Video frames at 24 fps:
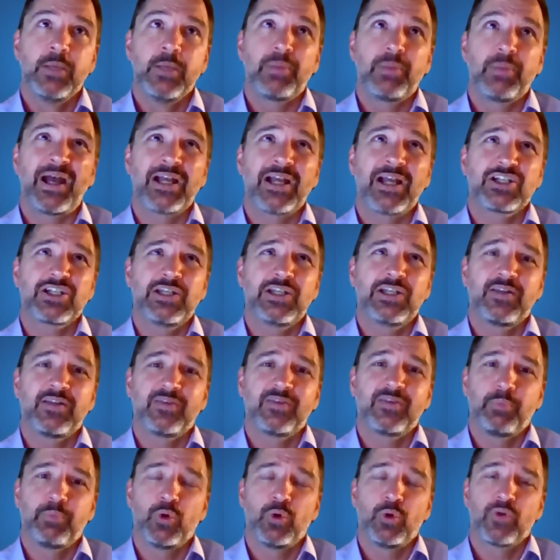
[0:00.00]
but actually
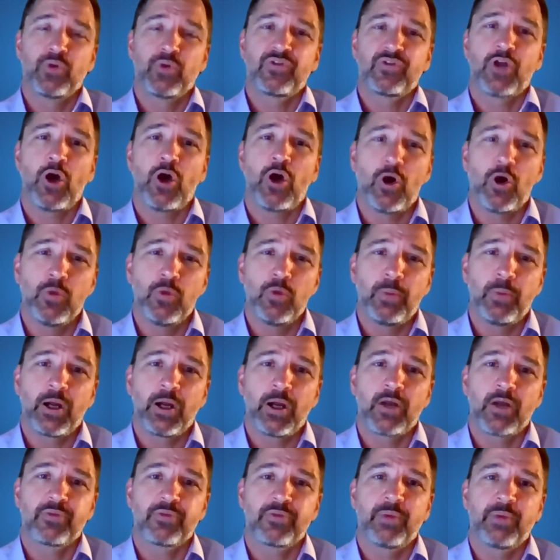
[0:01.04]
supports the whole
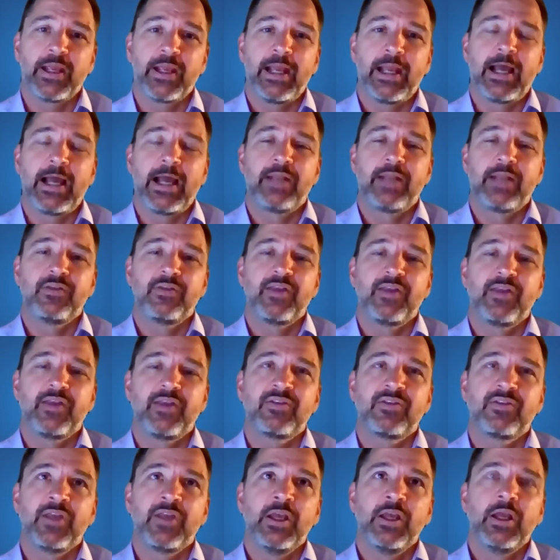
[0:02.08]
pathway and
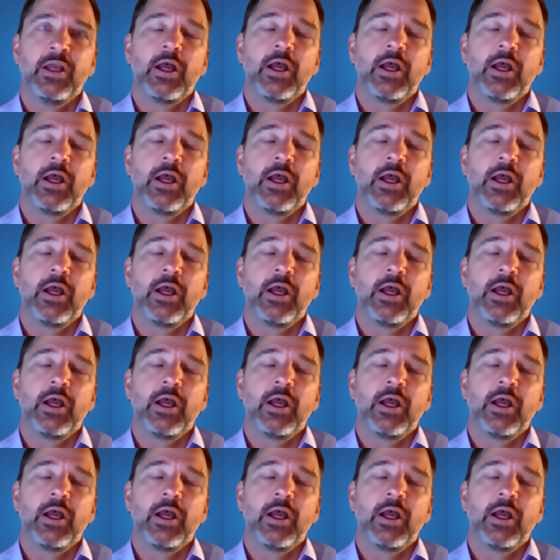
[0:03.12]
is